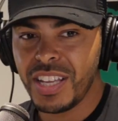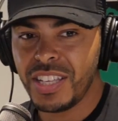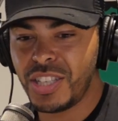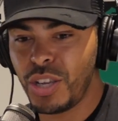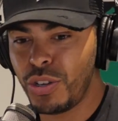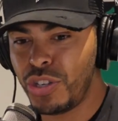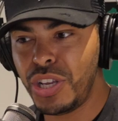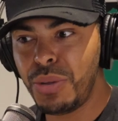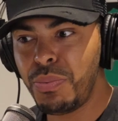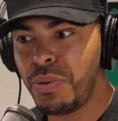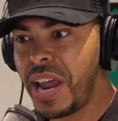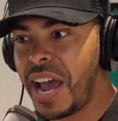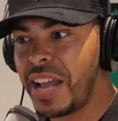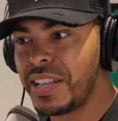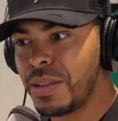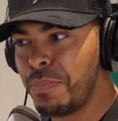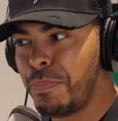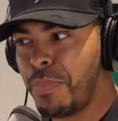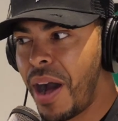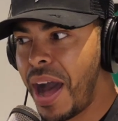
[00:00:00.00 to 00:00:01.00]
So she would have
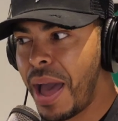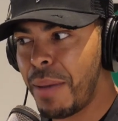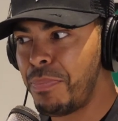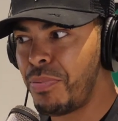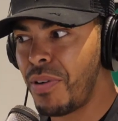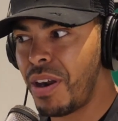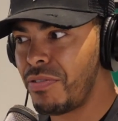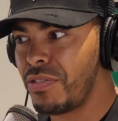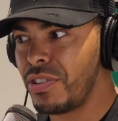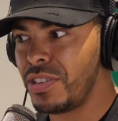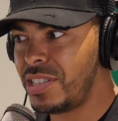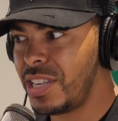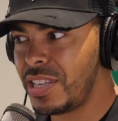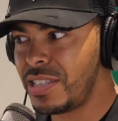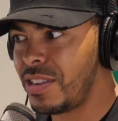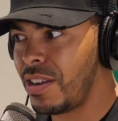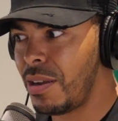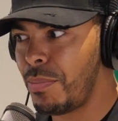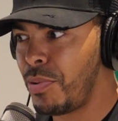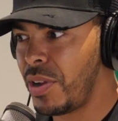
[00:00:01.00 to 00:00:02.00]
had to buy brother and
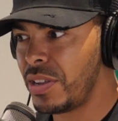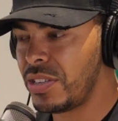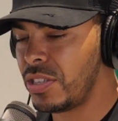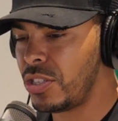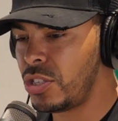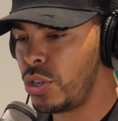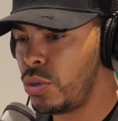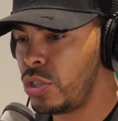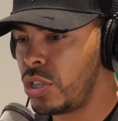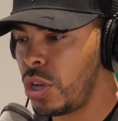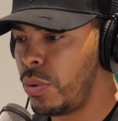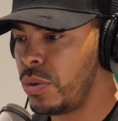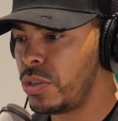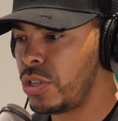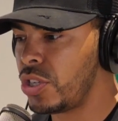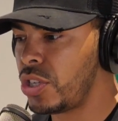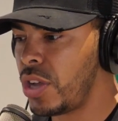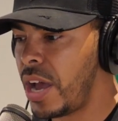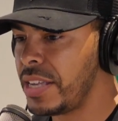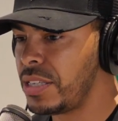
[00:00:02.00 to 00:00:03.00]
sister a present too. So it was
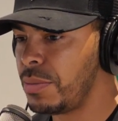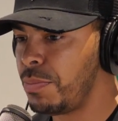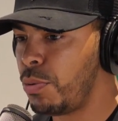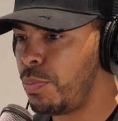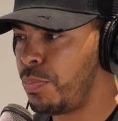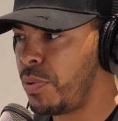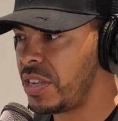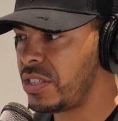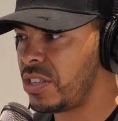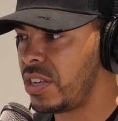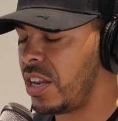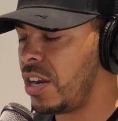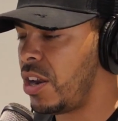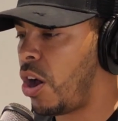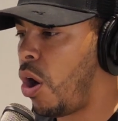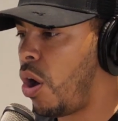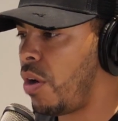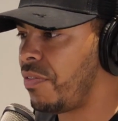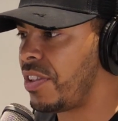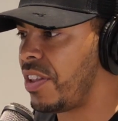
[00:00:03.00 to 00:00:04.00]
a sizable present. And
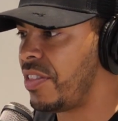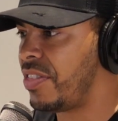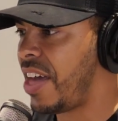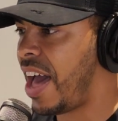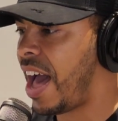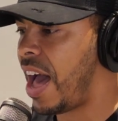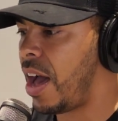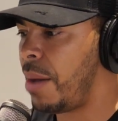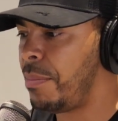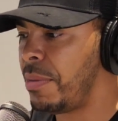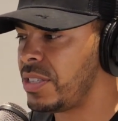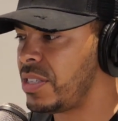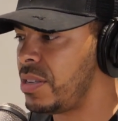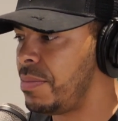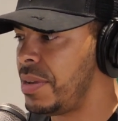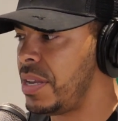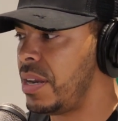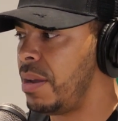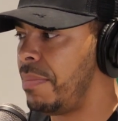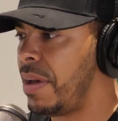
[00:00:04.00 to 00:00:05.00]
after that, I must have
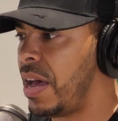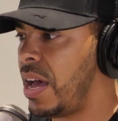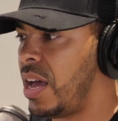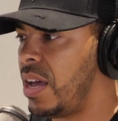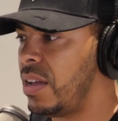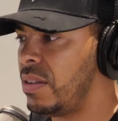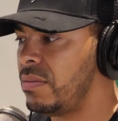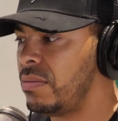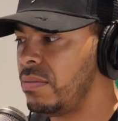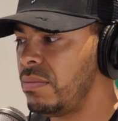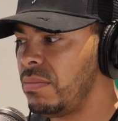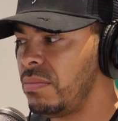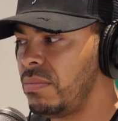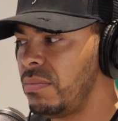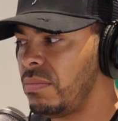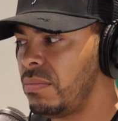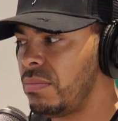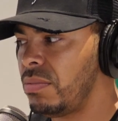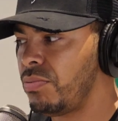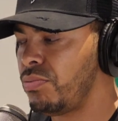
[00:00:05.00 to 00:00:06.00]
been about
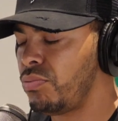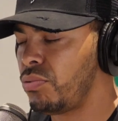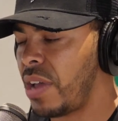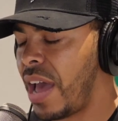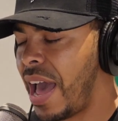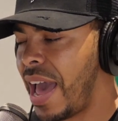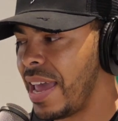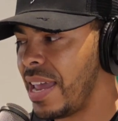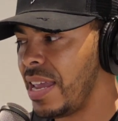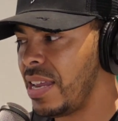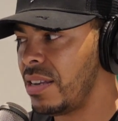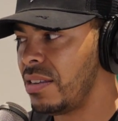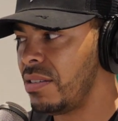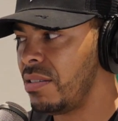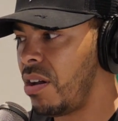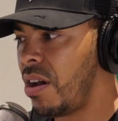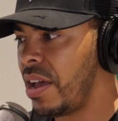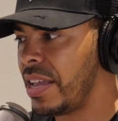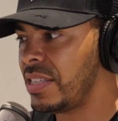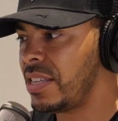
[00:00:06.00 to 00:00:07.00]
8,
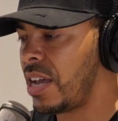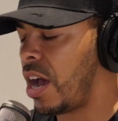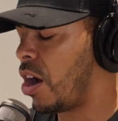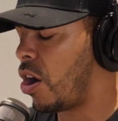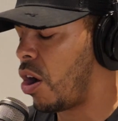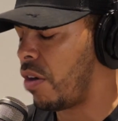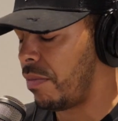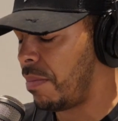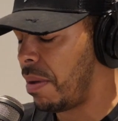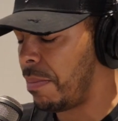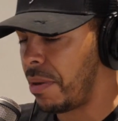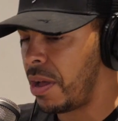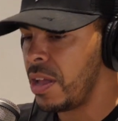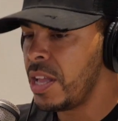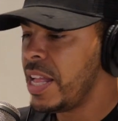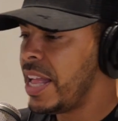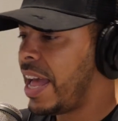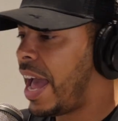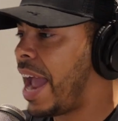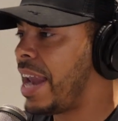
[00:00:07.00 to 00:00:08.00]
9, 10, I can't remember.
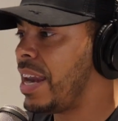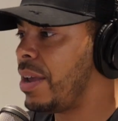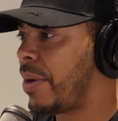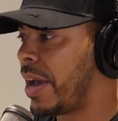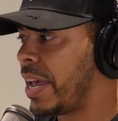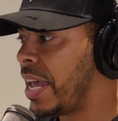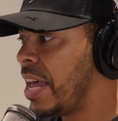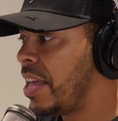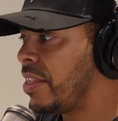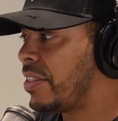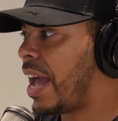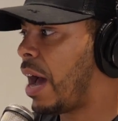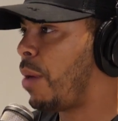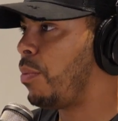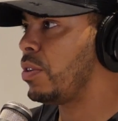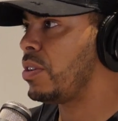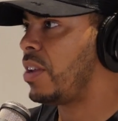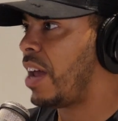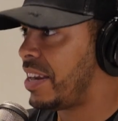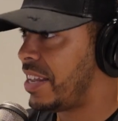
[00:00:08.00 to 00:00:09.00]
Anyway, that
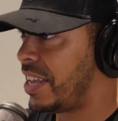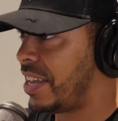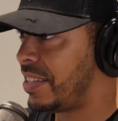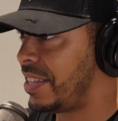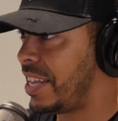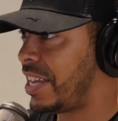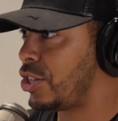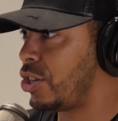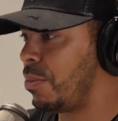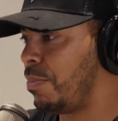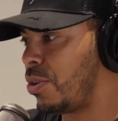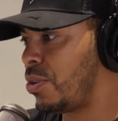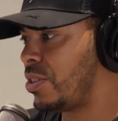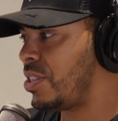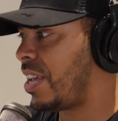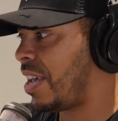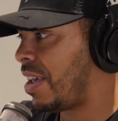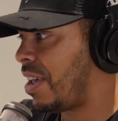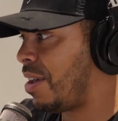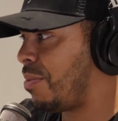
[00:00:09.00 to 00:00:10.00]
was like the addiction because
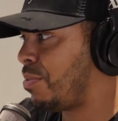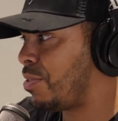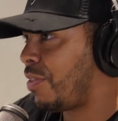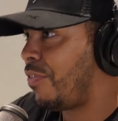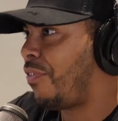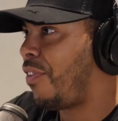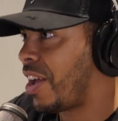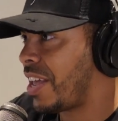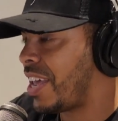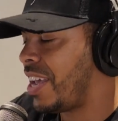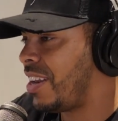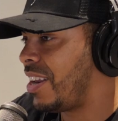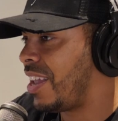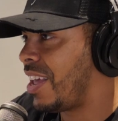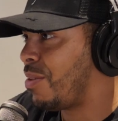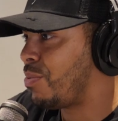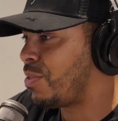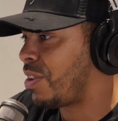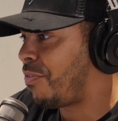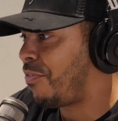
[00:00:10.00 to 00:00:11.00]
it was a fucking
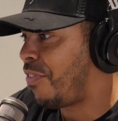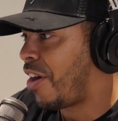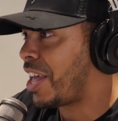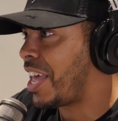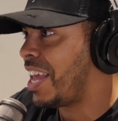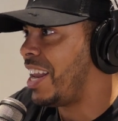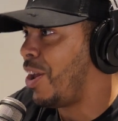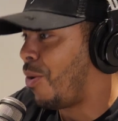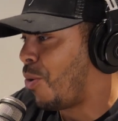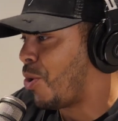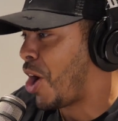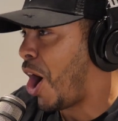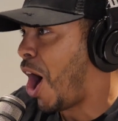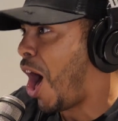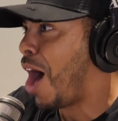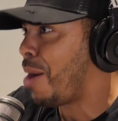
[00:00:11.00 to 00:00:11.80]
little car.